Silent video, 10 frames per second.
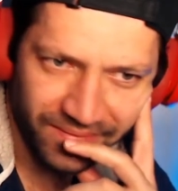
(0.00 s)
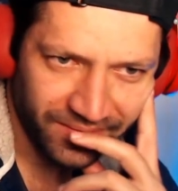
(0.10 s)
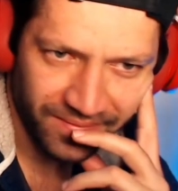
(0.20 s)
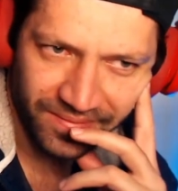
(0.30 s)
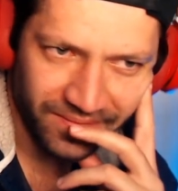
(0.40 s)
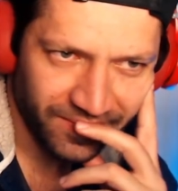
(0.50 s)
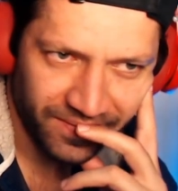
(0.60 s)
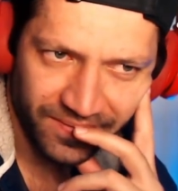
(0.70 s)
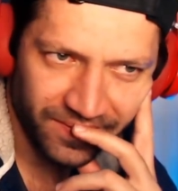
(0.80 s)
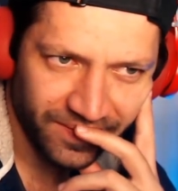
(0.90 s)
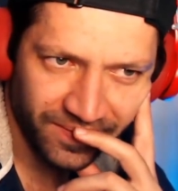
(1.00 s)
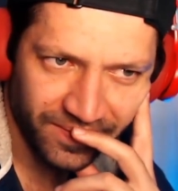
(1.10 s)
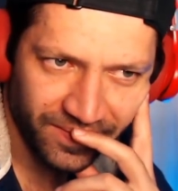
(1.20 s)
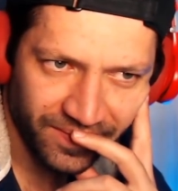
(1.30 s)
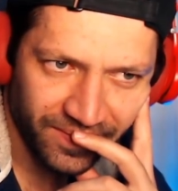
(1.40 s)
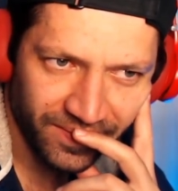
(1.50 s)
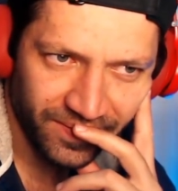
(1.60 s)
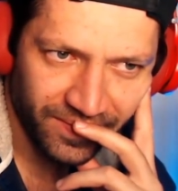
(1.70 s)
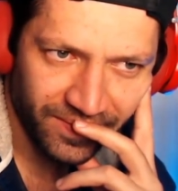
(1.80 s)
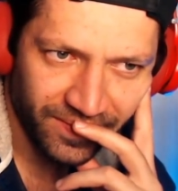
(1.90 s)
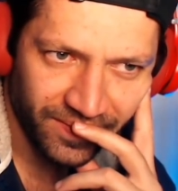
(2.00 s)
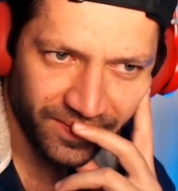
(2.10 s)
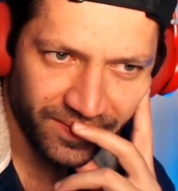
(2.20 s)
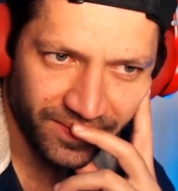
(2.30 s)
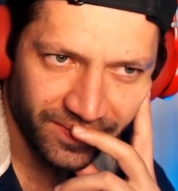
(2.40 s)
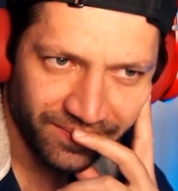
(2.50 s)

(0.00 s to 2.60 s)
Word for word: It's changed my life forever, I think.